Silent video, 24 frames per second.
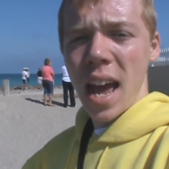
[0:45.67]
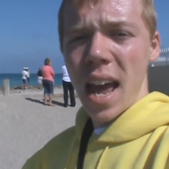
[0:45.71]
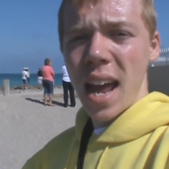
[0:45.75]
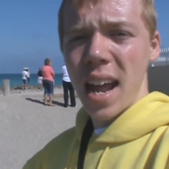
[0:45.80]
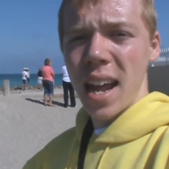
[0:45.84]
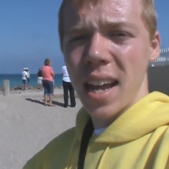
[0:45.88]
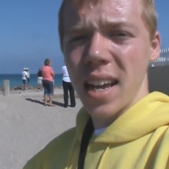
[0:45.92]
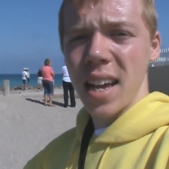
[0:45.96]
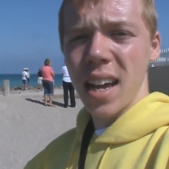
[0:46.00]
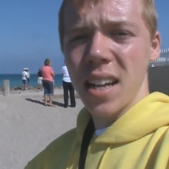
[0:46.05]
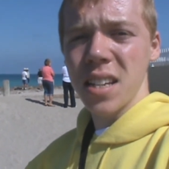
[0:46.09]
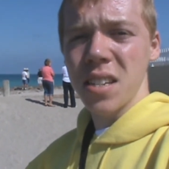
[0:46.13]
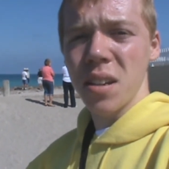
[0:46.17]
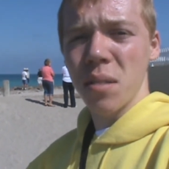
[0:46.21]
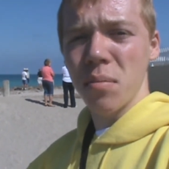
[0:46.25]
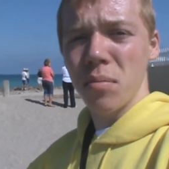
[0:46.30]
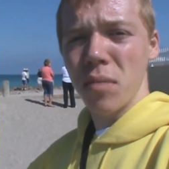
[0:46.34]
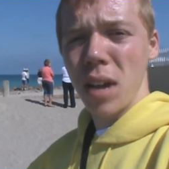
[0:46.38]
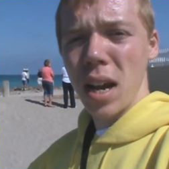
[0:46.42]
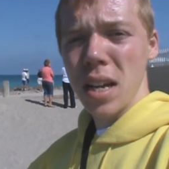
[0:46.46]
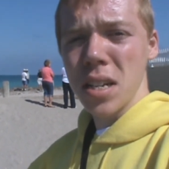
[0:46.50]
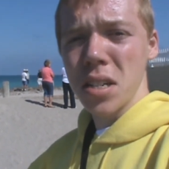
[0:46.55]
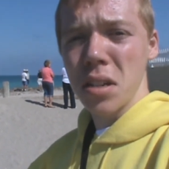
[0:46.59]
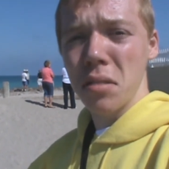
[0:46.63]
and get
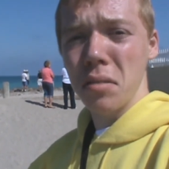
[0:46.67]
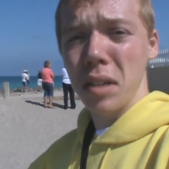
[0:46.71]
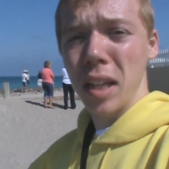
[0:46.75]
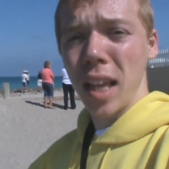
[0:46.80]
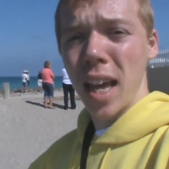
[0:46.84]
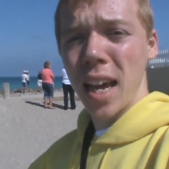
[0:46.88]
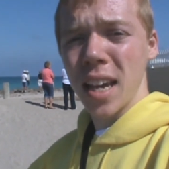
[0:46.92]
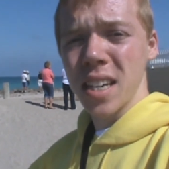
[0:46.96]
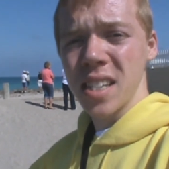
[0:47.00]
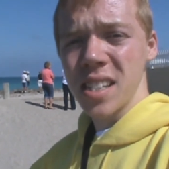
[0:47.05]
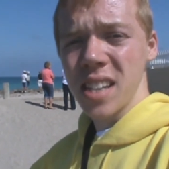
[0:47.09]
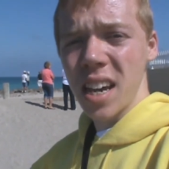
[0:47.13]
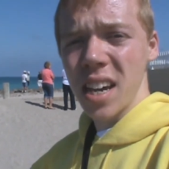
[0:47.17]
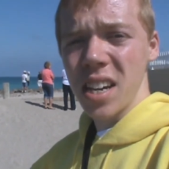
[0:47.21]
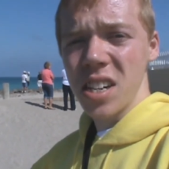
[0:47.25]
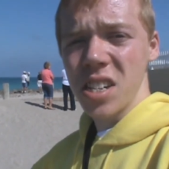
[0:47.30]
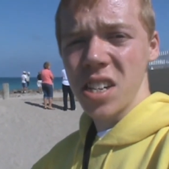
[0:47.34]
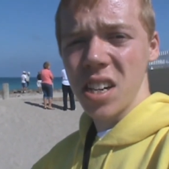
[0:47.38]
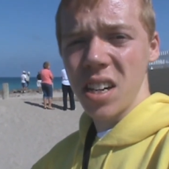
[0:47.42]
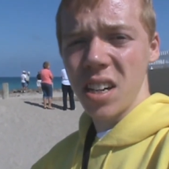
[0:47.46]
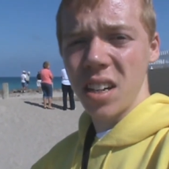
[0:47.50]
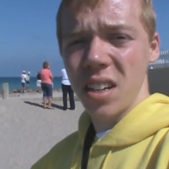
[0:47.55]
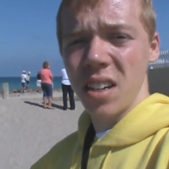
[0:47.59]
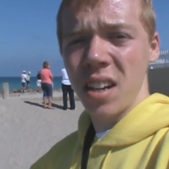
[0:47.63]
some rest and
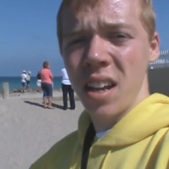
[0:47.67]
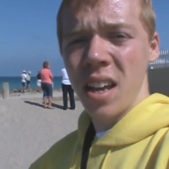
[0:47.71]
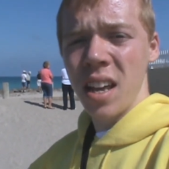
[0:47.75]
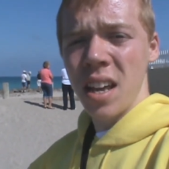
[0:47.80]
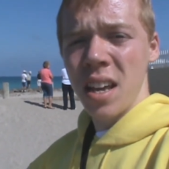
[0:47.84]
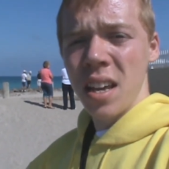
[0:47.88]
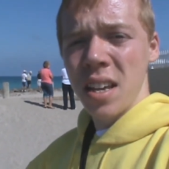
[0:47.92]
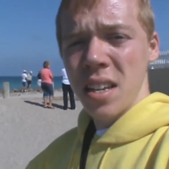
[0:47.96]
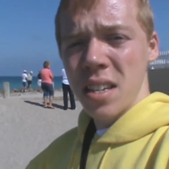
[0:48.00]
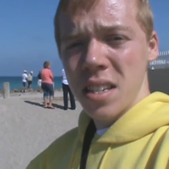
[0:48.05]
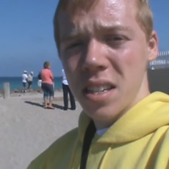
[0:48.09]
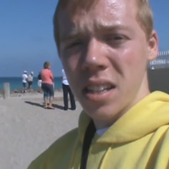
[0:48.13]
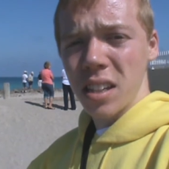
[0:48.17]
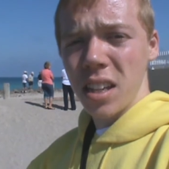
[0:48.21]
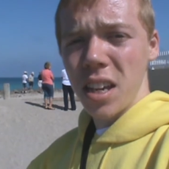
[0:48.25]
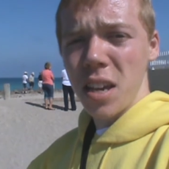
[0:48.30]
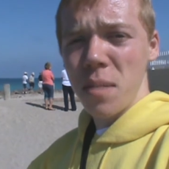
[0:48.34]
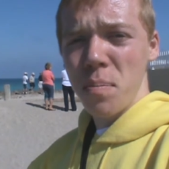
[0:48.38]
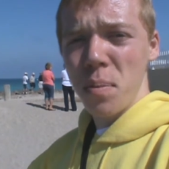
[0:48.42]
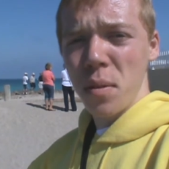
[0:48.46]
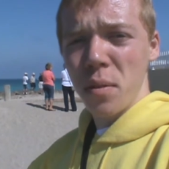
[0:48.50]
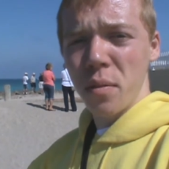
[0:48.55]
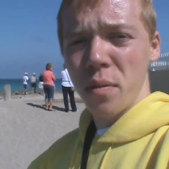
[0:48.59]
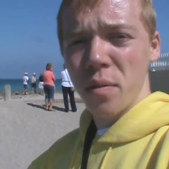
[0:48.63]
relaxation and
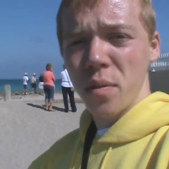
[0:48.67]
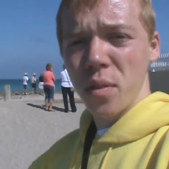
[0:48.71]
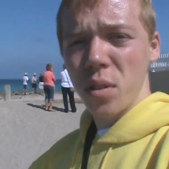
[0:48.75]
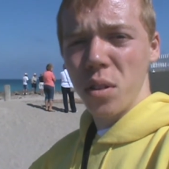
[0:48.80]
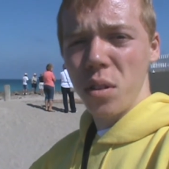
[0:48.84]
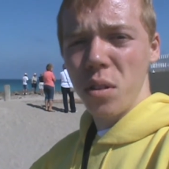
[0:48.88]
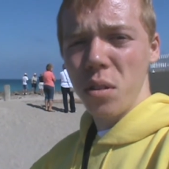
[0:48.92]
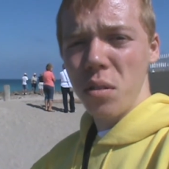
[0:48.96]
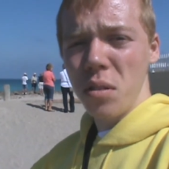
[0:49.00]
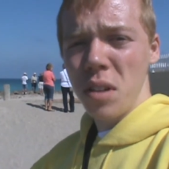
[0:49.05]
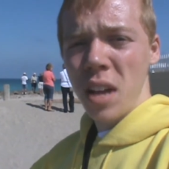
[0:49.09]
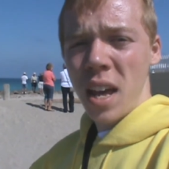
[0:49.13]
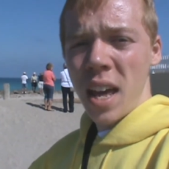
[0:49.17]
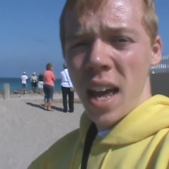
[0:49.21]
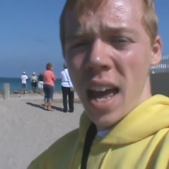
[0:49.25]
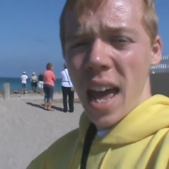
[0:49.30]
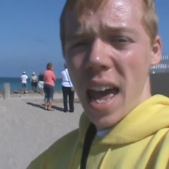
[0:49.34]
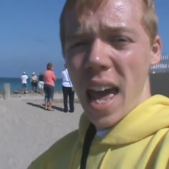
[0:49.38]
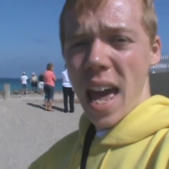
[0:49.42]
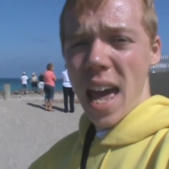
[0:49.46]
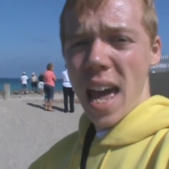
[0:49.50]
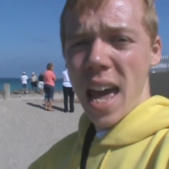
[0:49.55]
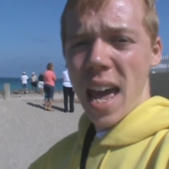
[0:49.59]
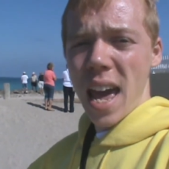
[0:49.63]
sleep and food,
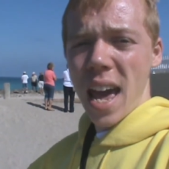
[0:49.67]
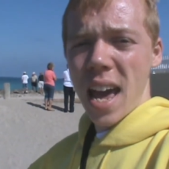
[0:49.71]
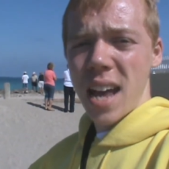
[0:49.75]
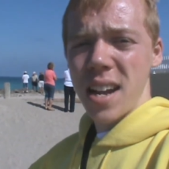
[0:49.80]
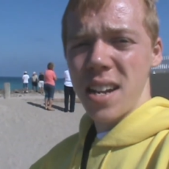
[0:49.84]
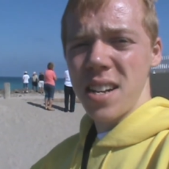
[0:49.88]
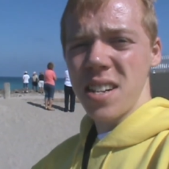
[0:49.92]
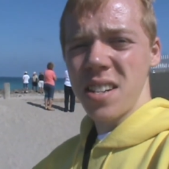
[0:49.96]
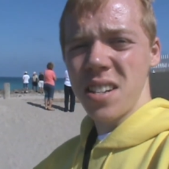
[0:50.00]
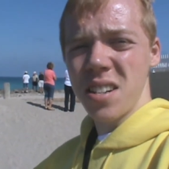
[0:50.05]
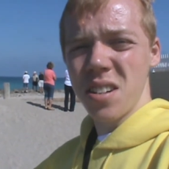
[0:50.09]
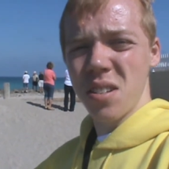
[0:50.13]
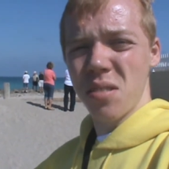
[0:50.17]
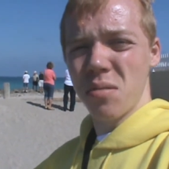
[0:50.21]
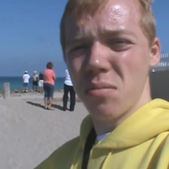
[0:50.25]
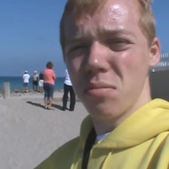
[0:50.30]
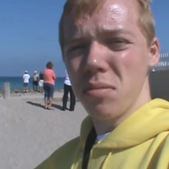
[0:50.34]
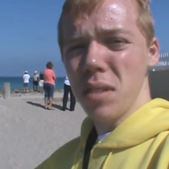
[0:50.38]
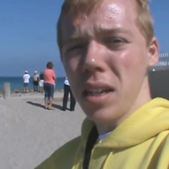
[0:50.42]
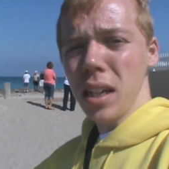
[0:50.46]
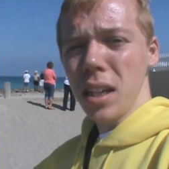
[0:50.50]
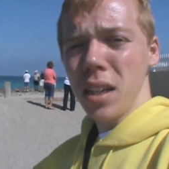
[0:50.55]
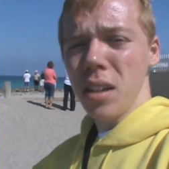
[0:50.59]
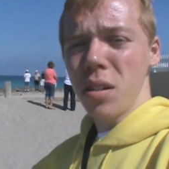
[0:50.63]
and it's just a
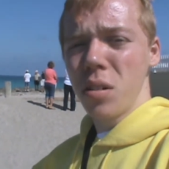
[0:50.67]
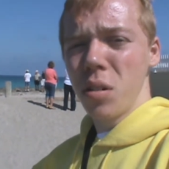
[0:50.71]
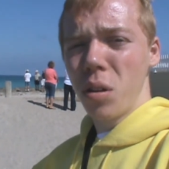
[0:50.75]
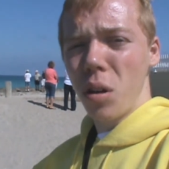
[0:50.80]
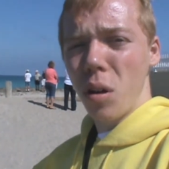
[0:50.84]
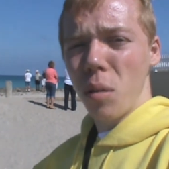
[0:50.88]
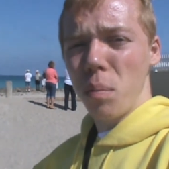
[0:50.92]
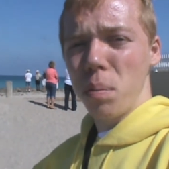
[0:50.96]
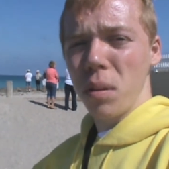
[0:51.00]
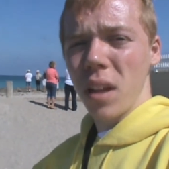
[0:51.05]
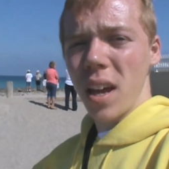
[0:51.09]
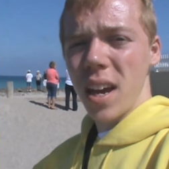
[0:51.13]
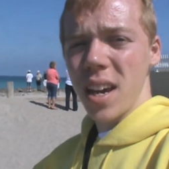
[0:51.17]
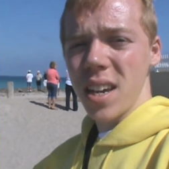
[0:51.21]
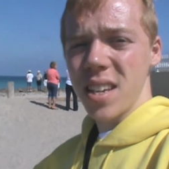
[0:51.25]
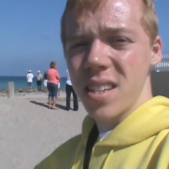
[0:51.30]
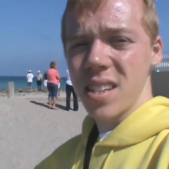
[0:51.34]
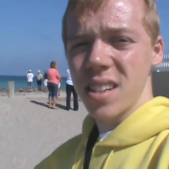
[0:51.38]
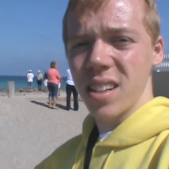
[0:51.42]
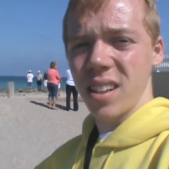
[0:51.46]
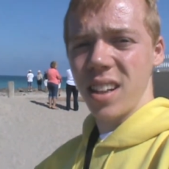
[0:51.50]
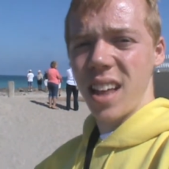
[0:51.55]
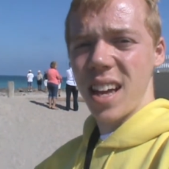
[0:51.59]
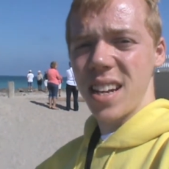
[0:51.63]
really cool
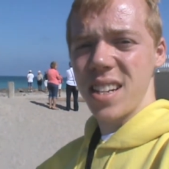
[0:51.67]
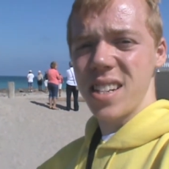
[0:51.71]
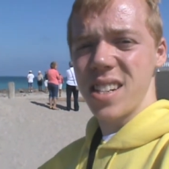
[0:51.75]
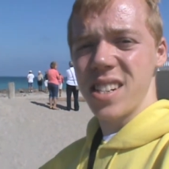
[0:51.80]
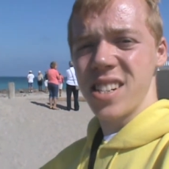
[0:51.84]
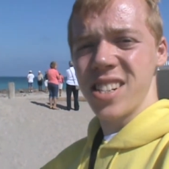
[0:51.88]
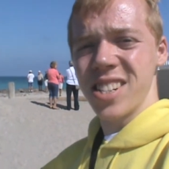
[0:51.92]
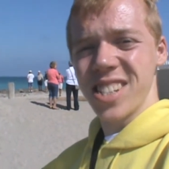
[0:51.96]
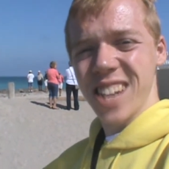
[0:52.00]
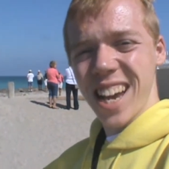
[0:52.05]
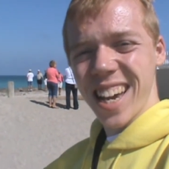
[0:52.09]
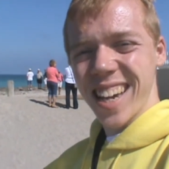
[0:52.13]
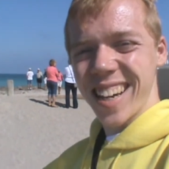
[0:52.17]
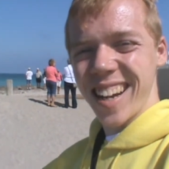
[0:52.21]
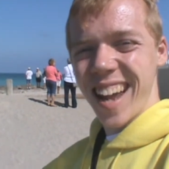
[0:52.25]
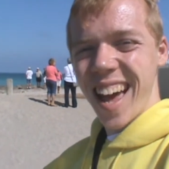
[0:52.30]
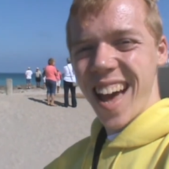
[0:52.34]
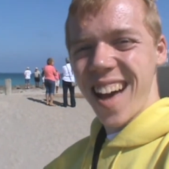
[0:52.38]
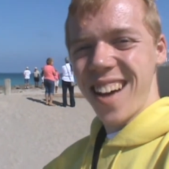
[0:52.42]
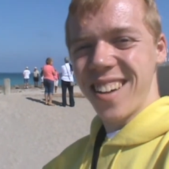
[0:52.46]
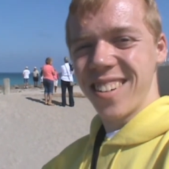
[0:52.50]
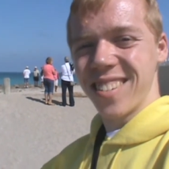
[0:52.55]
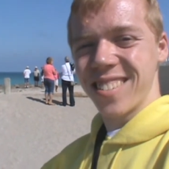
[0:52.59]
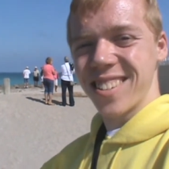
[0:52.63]
place. Let's check it
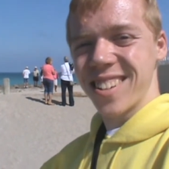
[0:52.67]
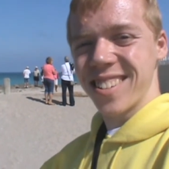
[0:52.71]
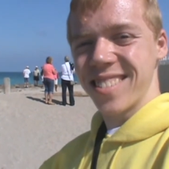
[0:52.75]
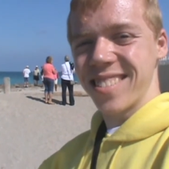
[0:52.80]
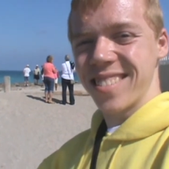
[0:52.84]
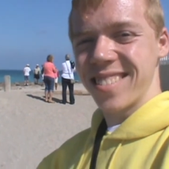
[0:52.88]
out.